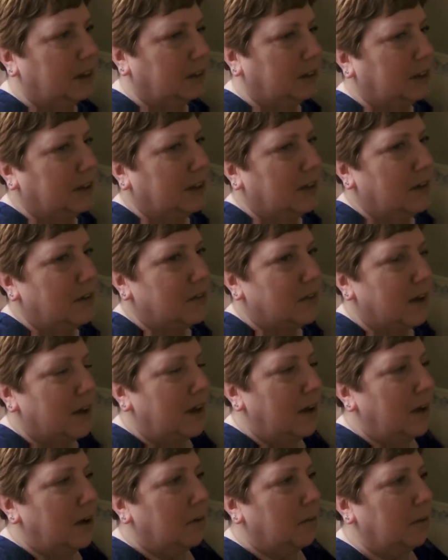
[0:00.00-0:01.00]
So she goes,
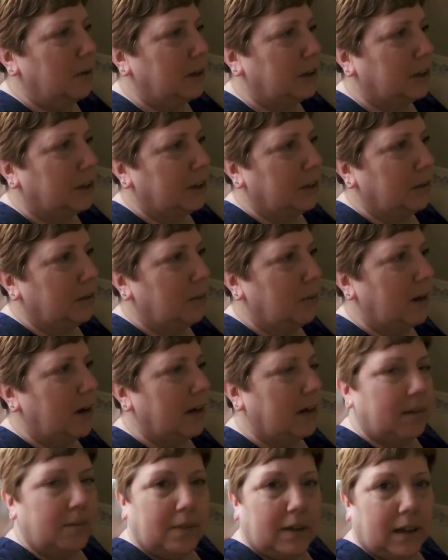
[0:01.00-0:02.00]
which do you
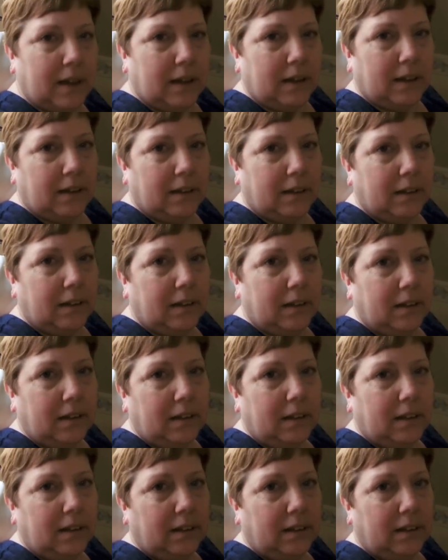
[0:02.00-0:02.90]
want? I'm like, huh?